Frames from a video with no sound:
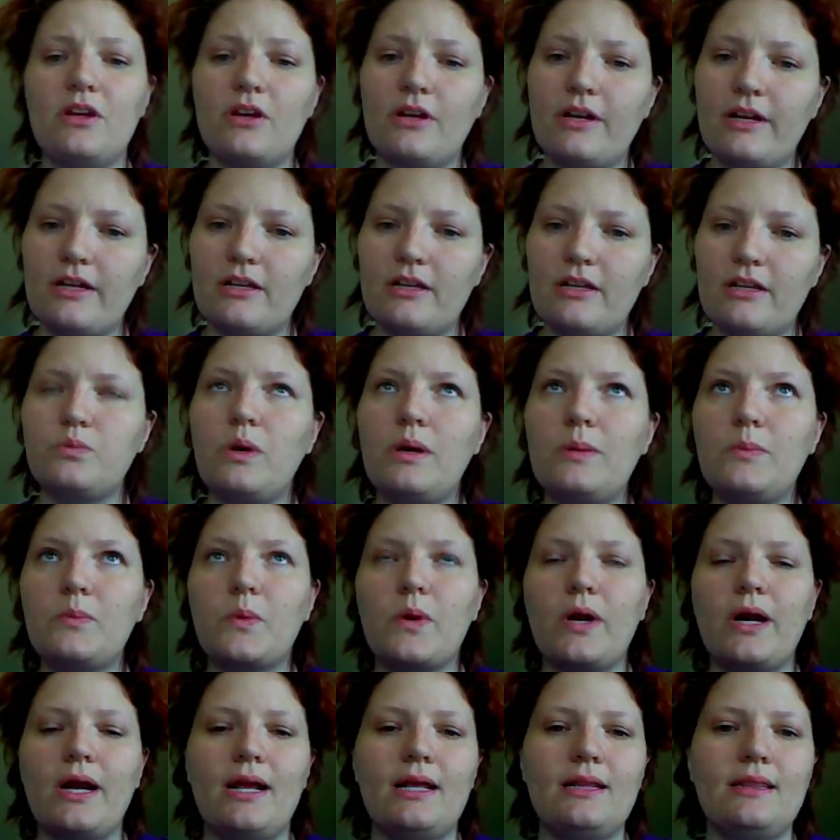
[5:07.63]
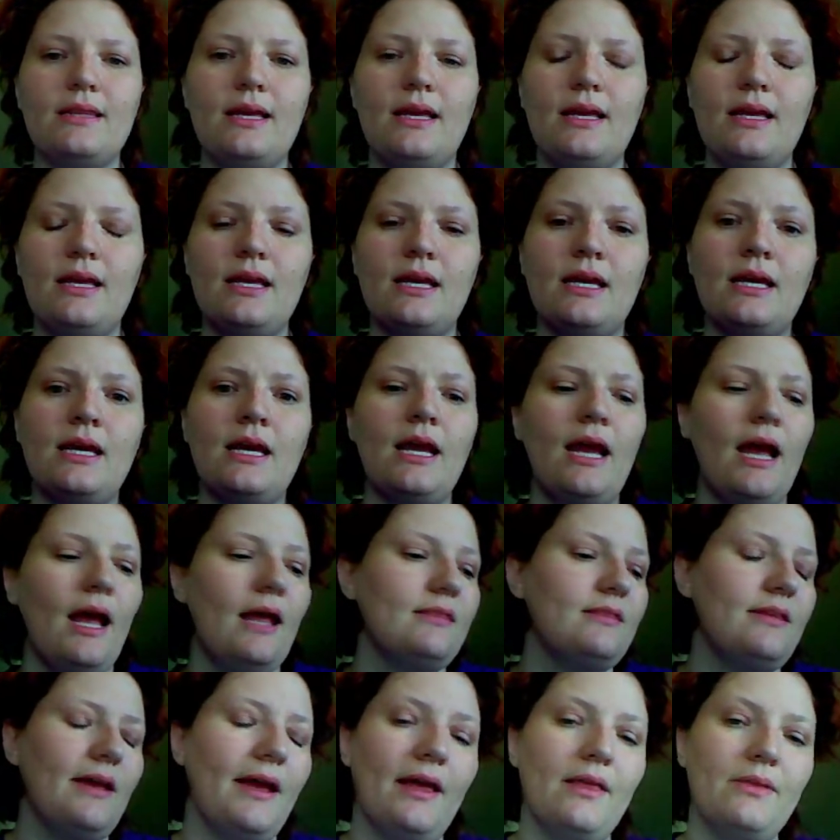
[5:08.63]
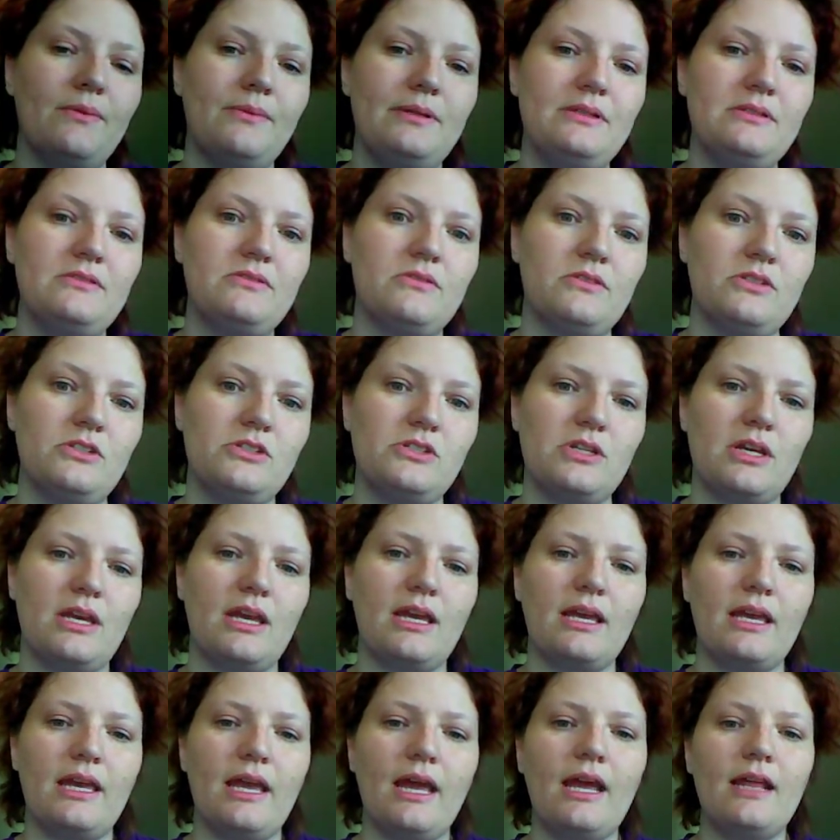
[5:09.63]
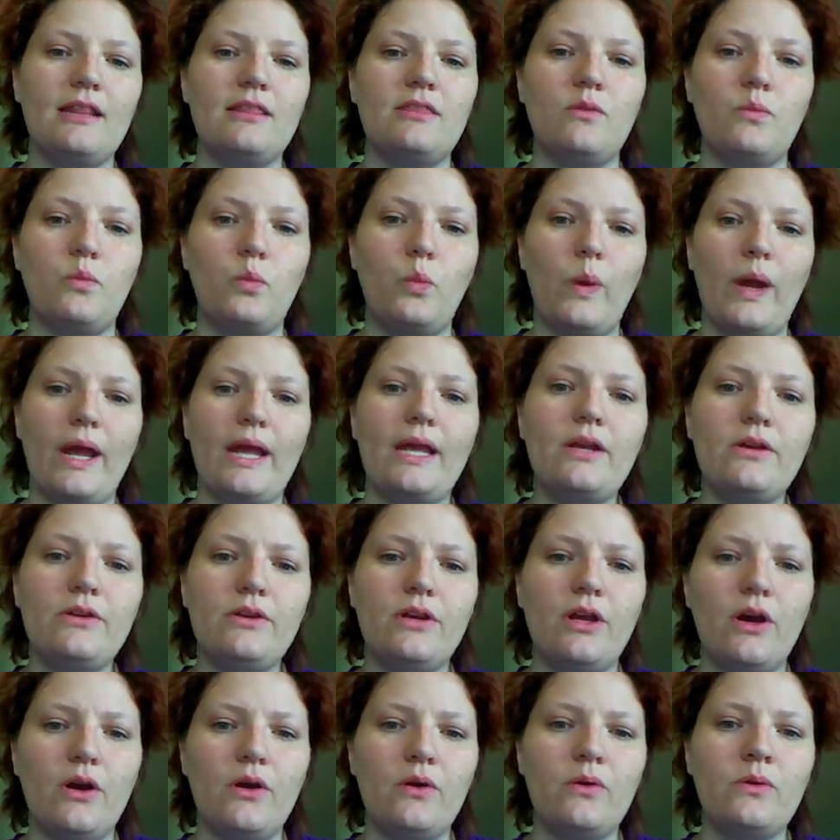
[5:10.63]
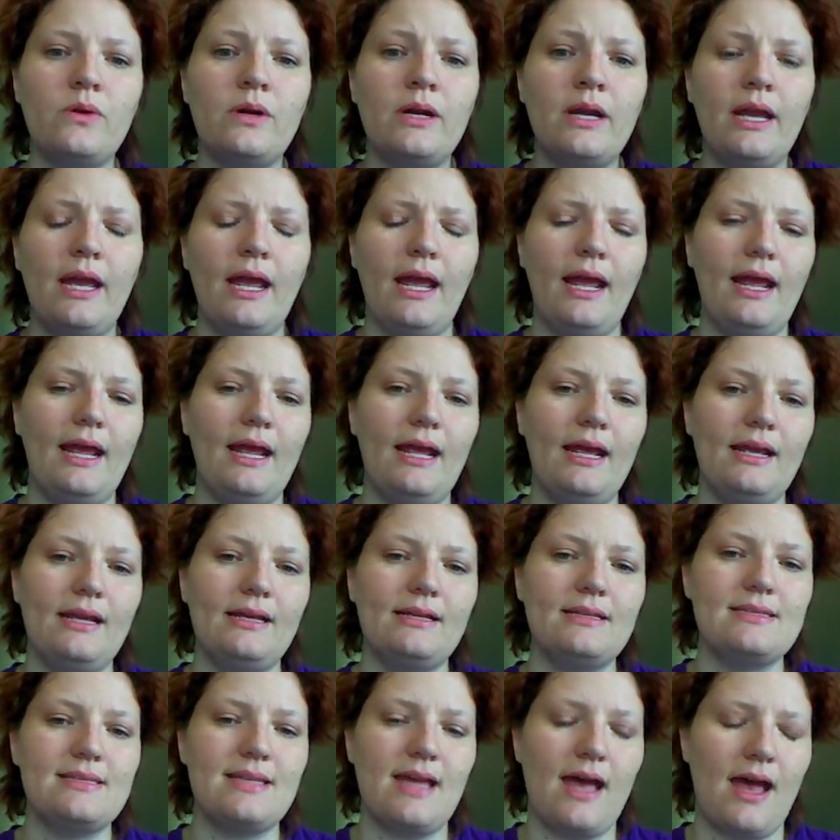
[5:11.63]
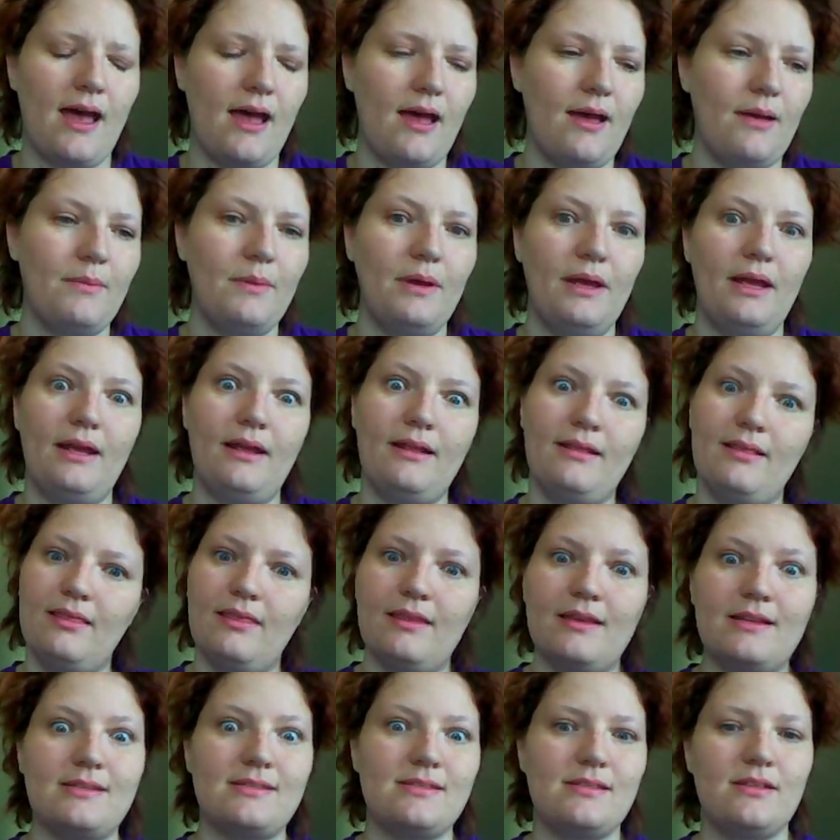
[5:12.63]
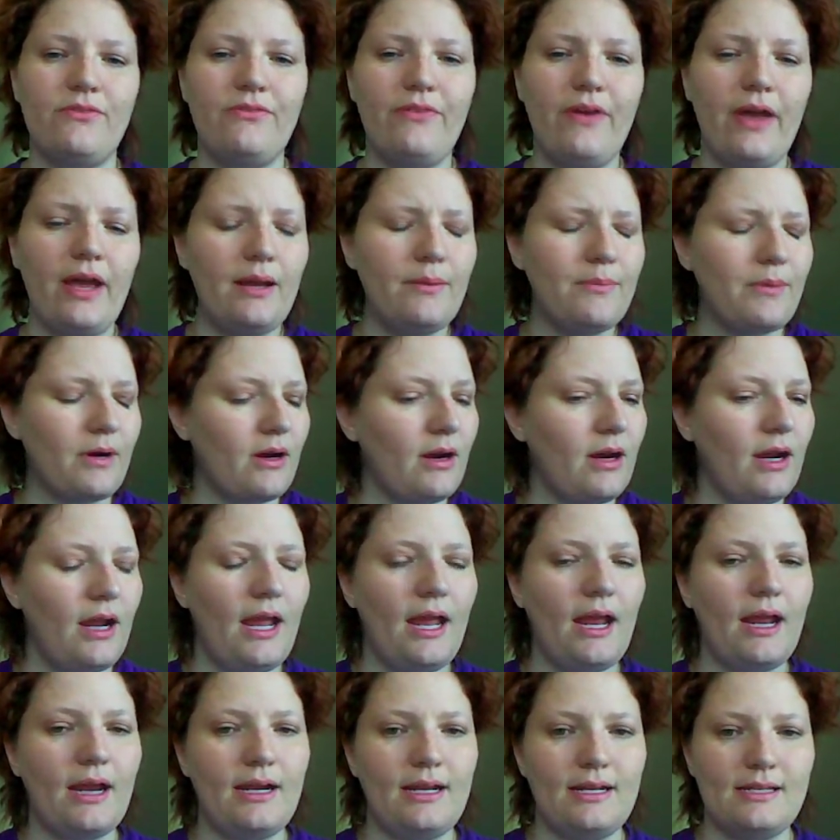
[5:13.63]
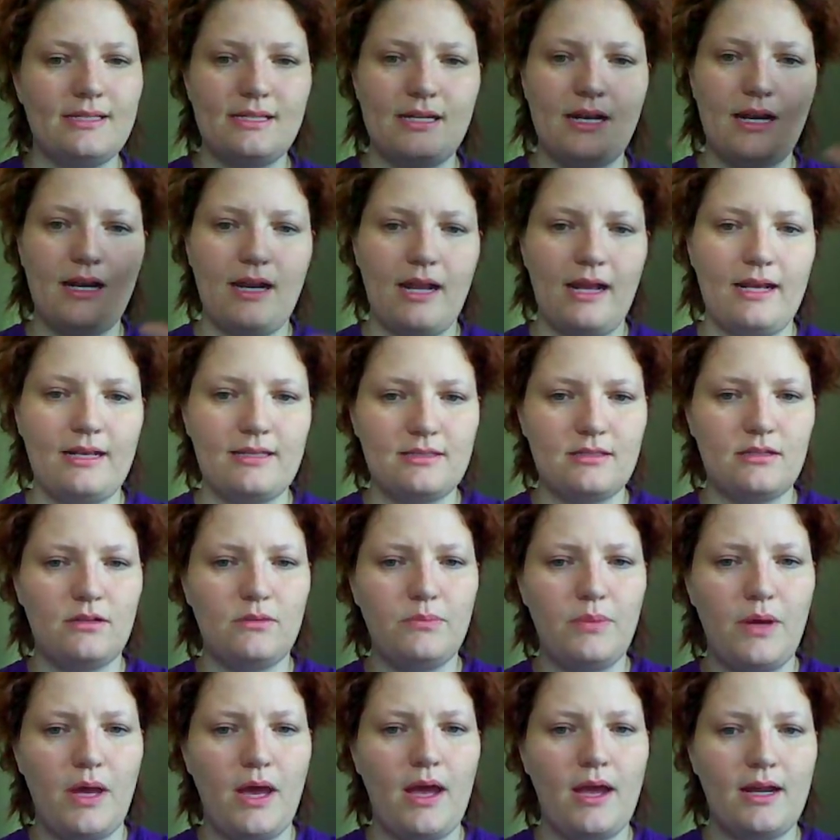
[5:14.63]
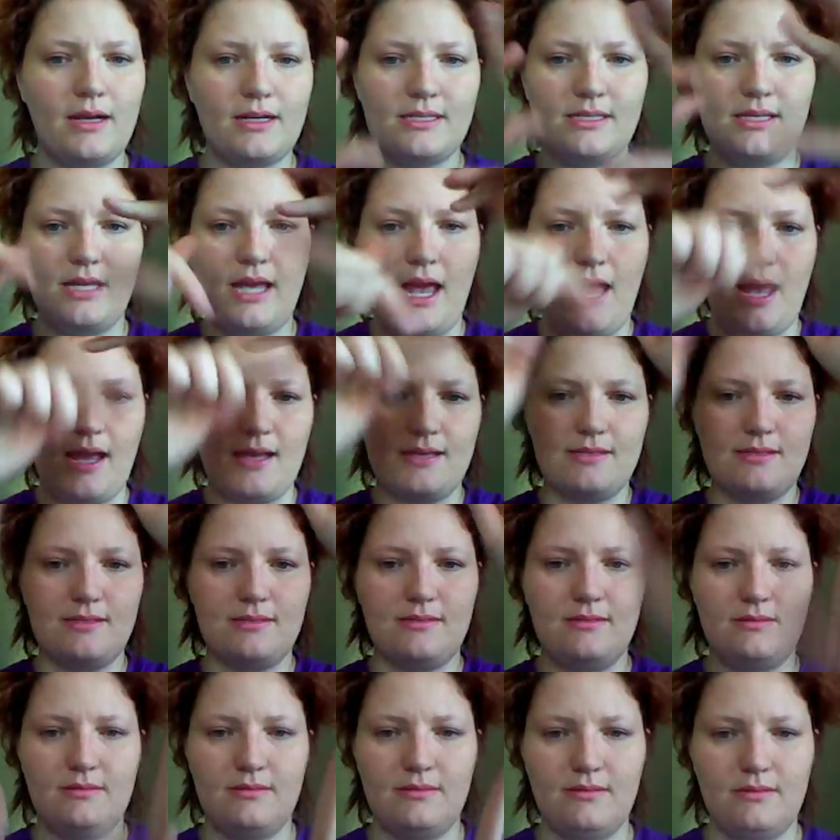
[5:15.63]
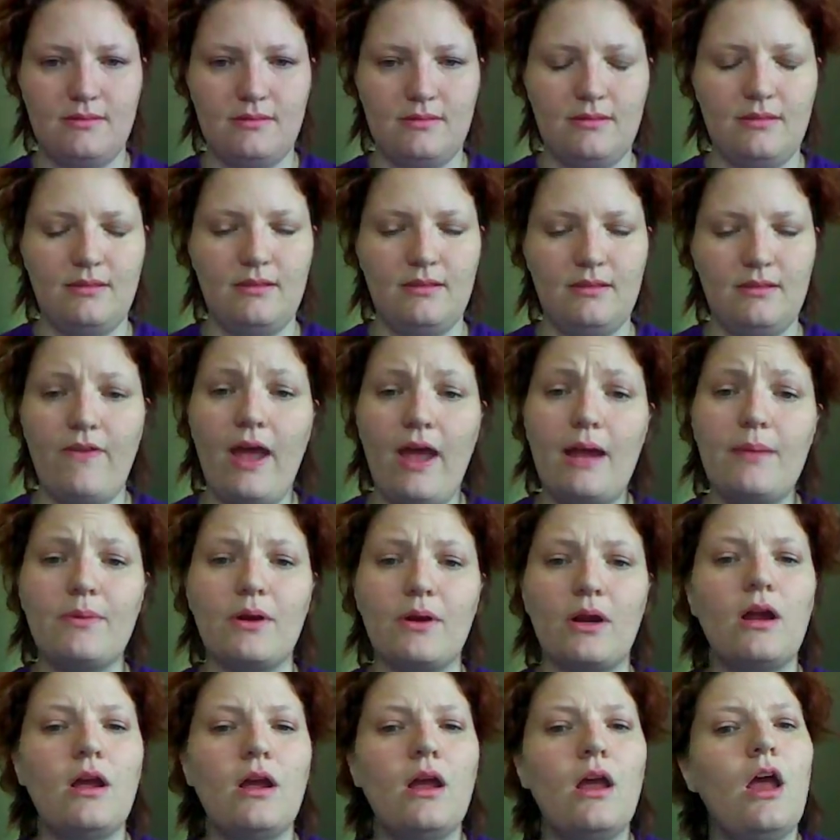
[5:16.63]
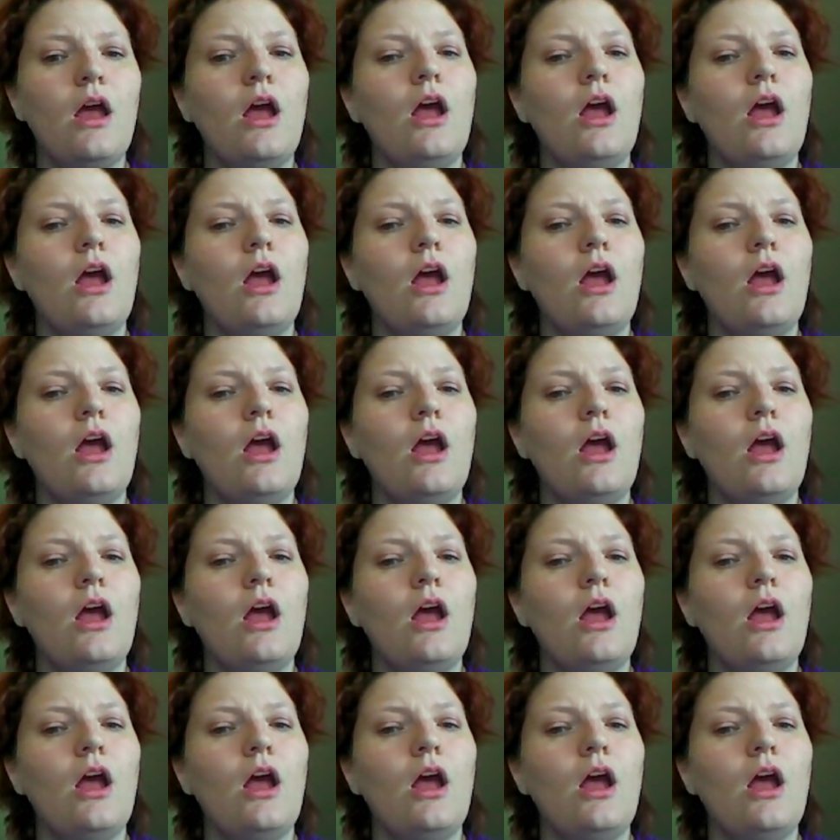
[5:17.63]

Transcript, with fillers: There is one brand that at the Halloween stores you can get. The way you know is um, it lists the fiber, and it's in a nice little box that has the fiber.